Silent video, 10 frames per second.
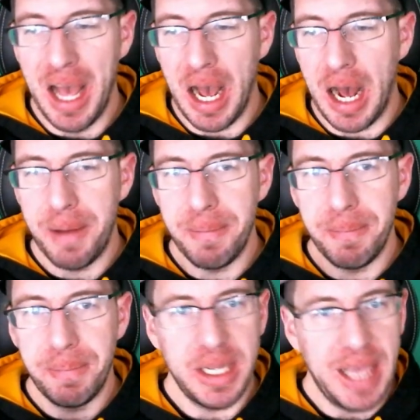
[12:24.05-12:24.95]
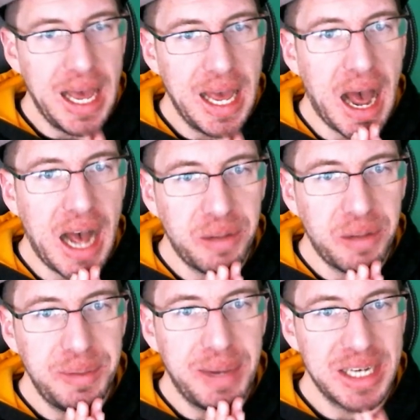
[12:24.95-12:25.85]
Um, but yeah, I'll
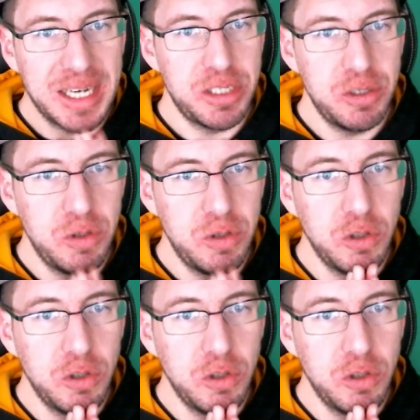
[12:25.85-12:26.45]
be back soon,